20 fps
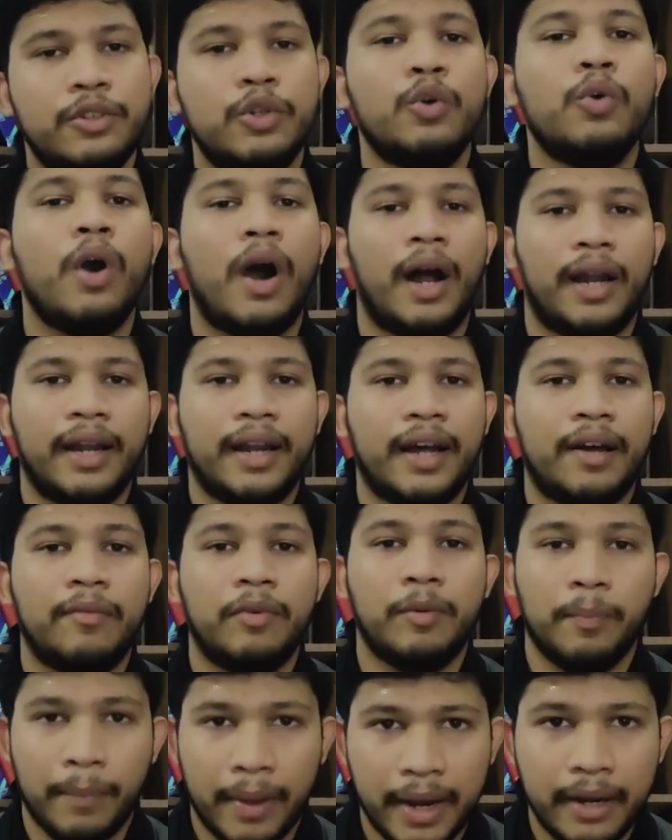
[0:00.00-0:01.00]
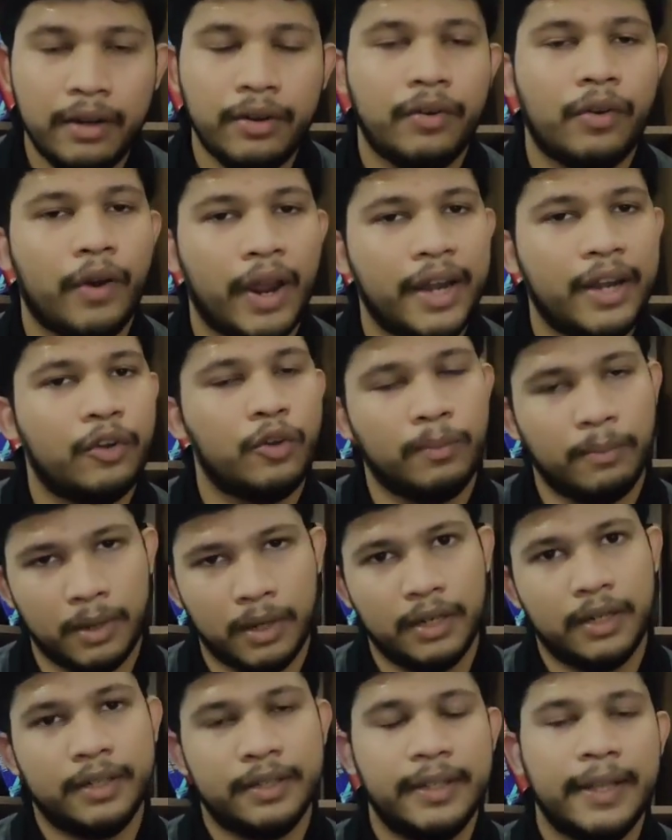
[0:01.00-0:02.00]
two unarmed men tried to
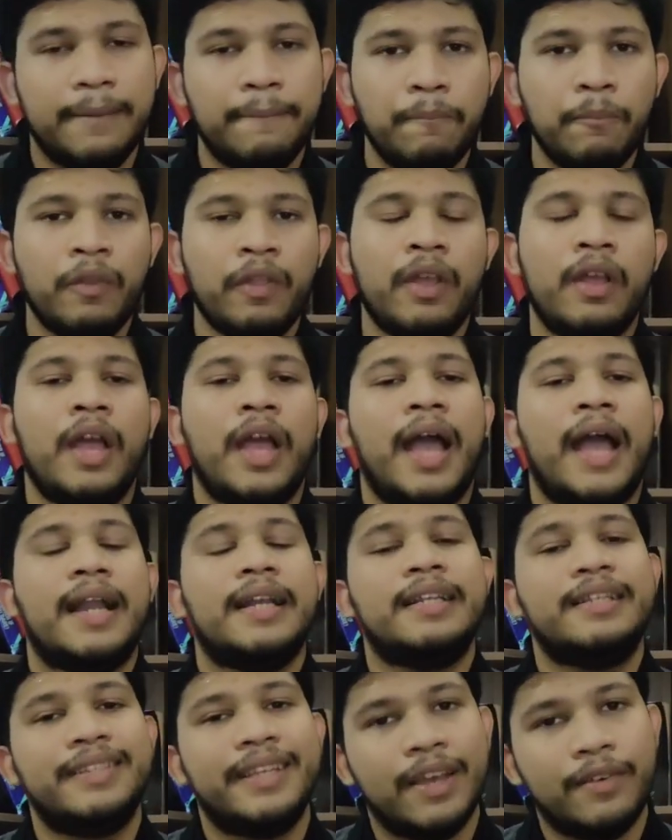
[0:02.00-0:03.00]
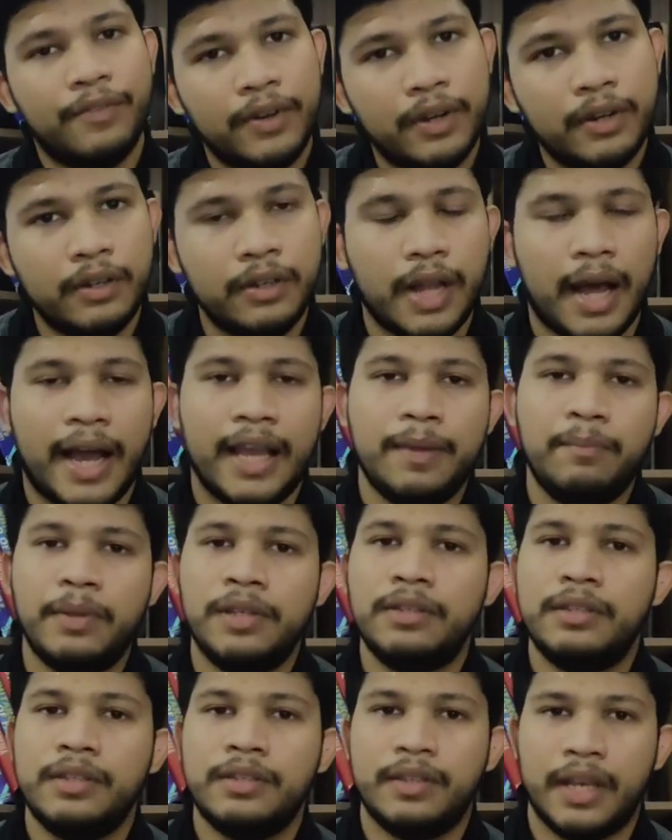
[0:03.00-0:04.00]
murder them, and several
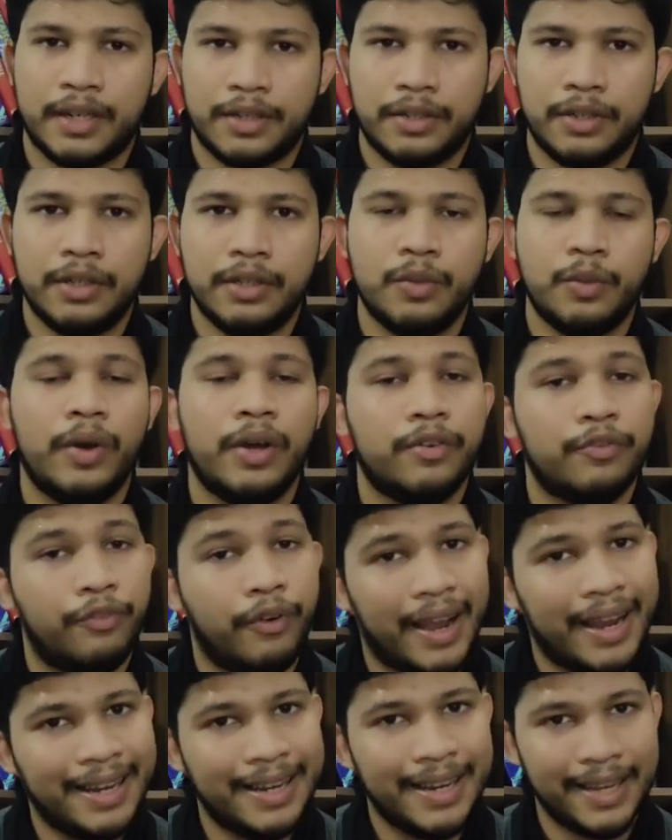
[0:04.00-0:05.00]
IPC sections were filed